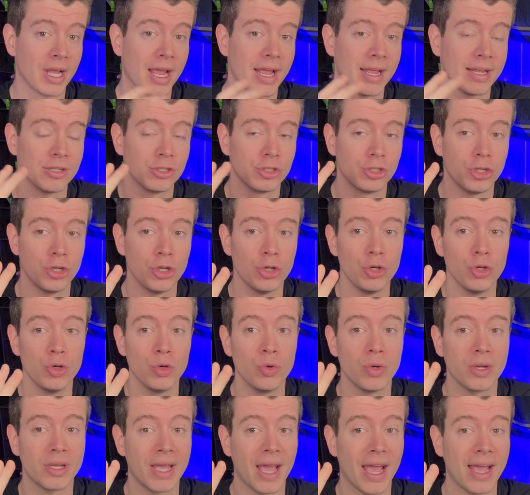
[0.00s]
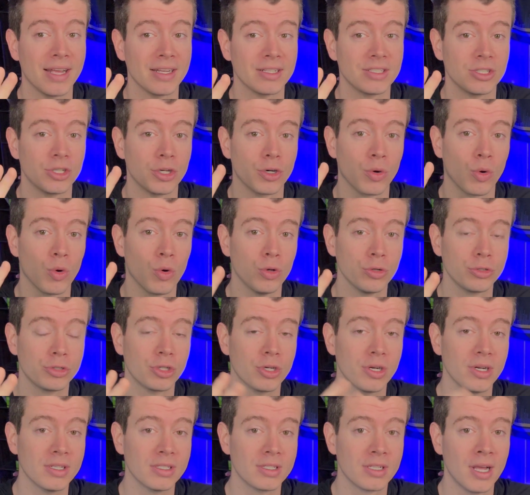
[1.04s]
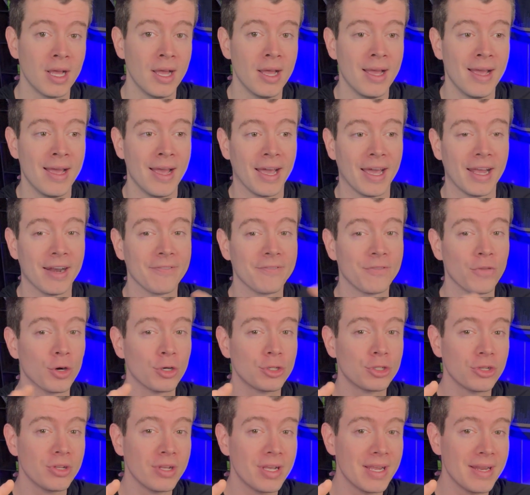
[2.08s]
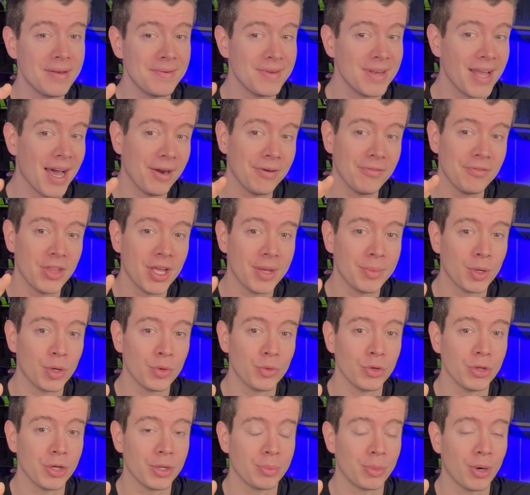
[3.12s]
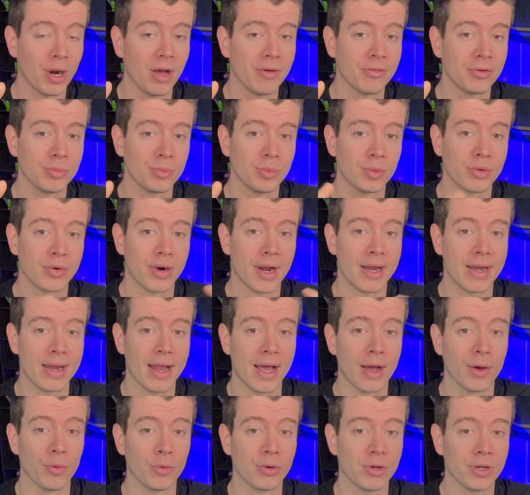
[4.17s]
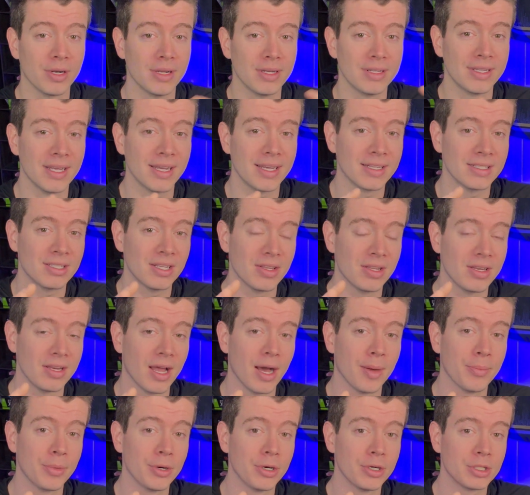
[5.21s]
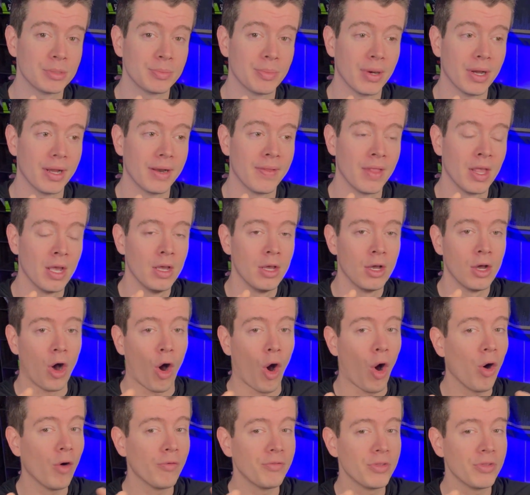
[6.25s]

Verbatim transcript: and two K S zero Ultras, and unfortunately none of them are really profitable right now. We're gonna dig into the numbers, but all of